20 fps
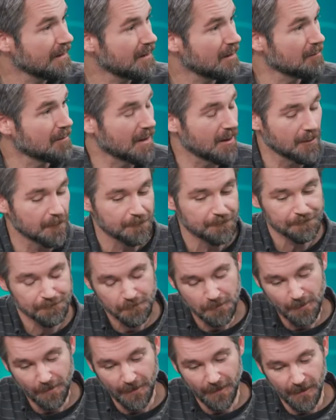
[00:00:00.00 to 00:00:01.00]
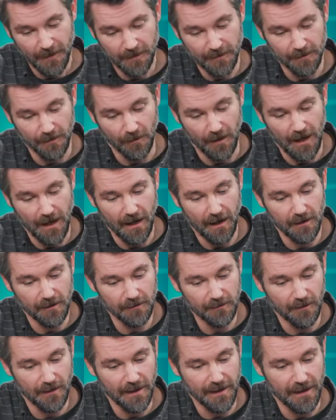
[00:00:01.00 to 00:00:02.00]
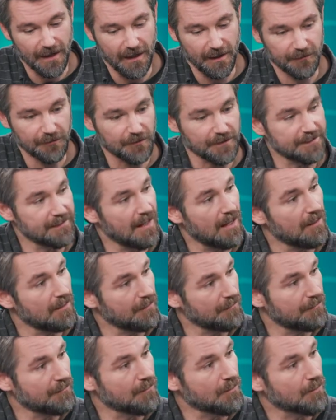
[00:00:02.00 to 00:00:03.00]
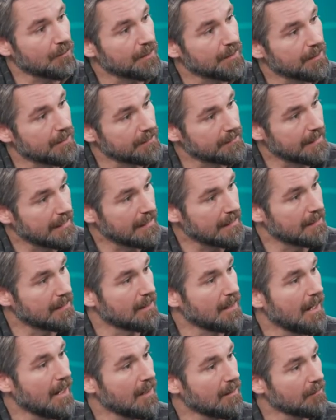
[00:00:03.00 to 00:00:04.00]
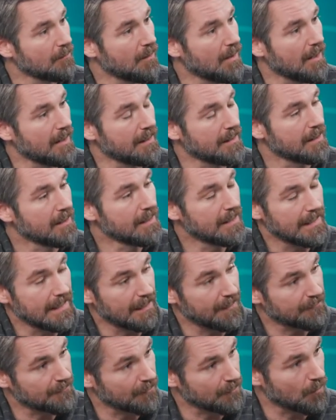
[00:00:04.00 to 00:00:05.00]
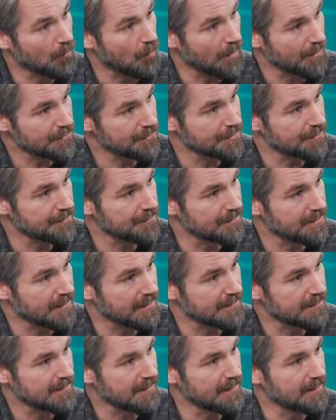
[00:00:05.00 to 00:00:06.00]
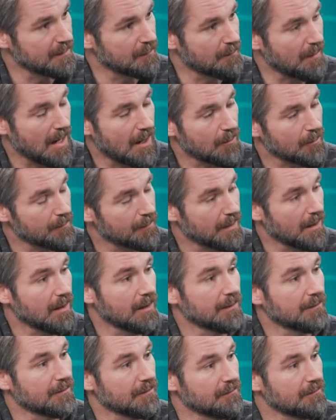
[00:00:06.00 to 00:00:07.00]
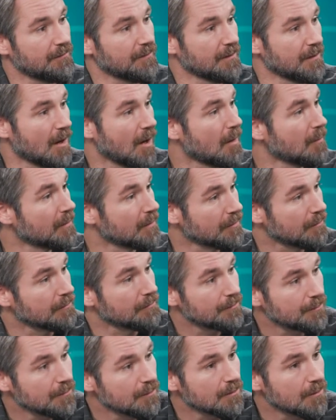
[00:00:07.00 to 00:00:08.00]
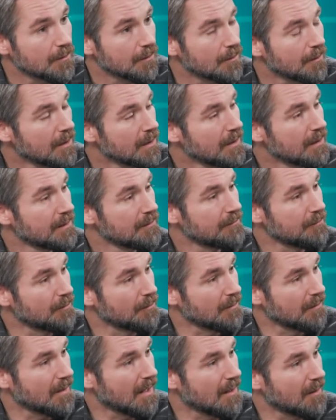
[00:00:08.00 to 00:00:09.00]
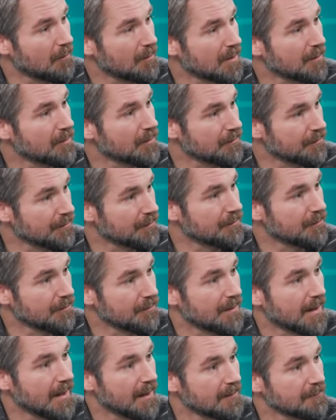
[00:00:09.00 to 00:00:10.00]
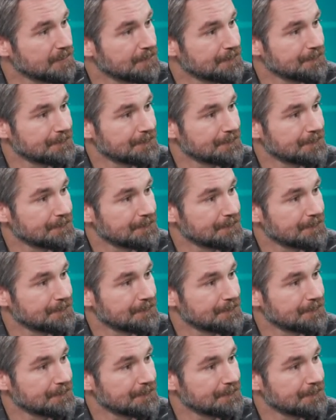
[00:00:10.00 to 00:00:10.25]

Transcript: think about how do I actually tell a story on data? How do I answer questions against data? And Power BI is a phenomenal tool to allow people to do that.